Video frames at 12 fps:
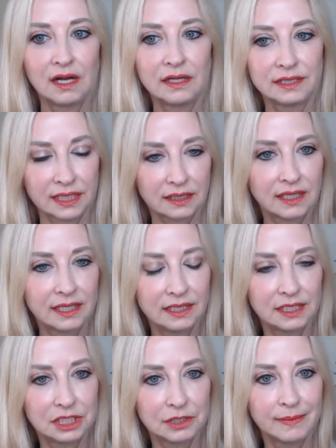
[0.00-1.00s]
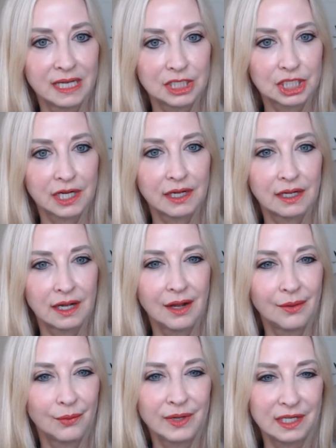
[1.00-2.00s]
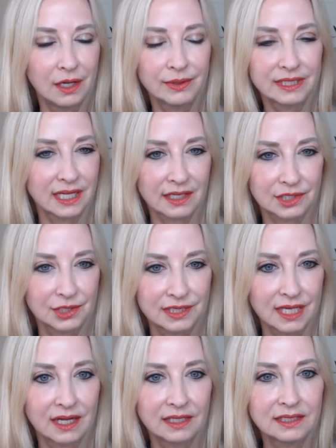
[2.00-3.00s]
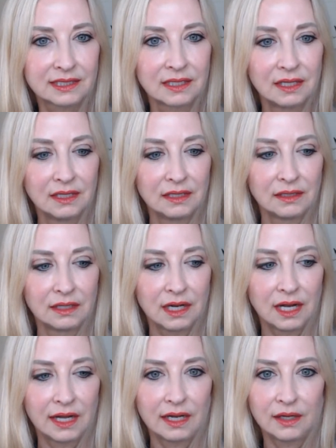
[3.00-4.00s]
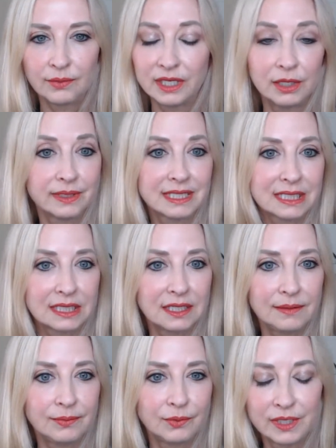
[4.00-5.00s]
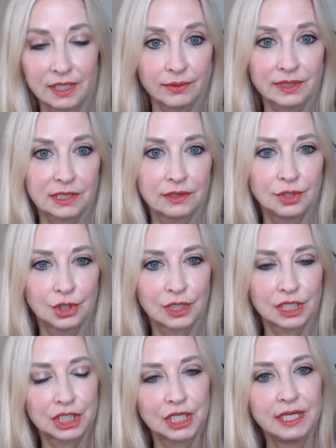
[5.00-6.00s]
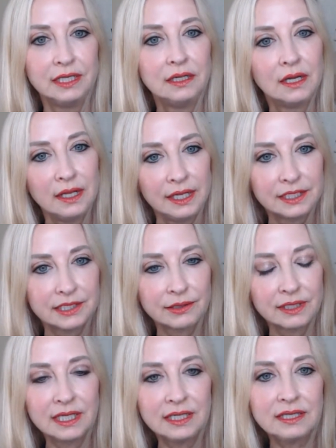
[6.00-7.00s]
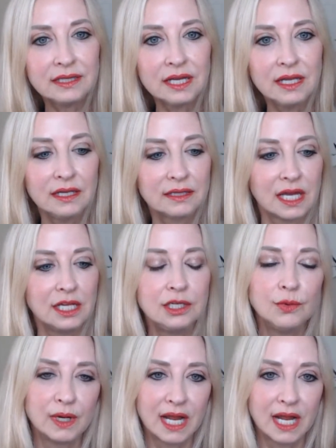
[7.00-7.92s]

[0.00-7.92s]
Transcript: decline and dementia. We know it's exercise. We know it's sleep. We know it's nutrition. Is there anything that you want